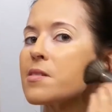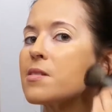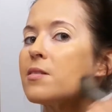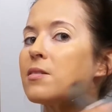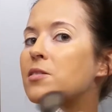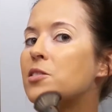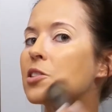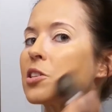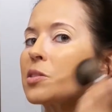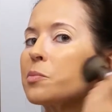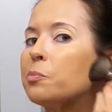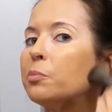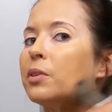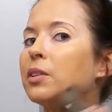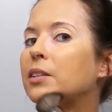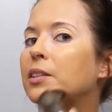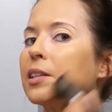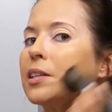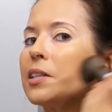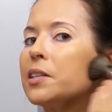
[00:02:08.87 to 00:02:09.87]
and just
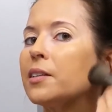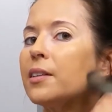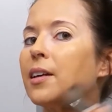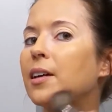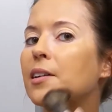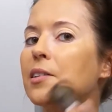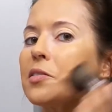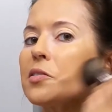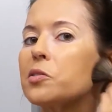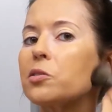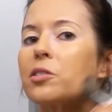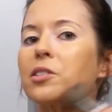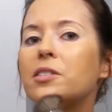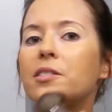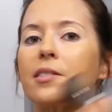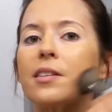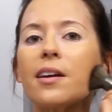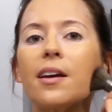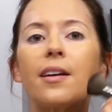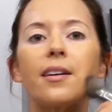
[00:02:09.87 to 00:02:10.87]
blend out
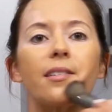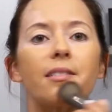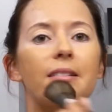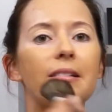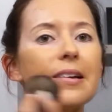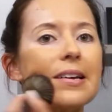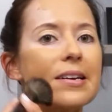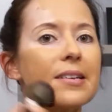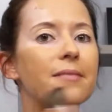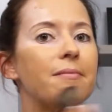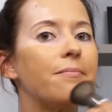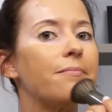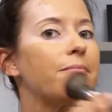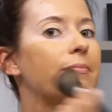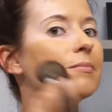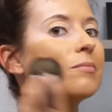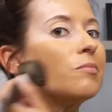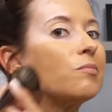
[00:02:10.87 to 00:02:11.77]
towards the hairline.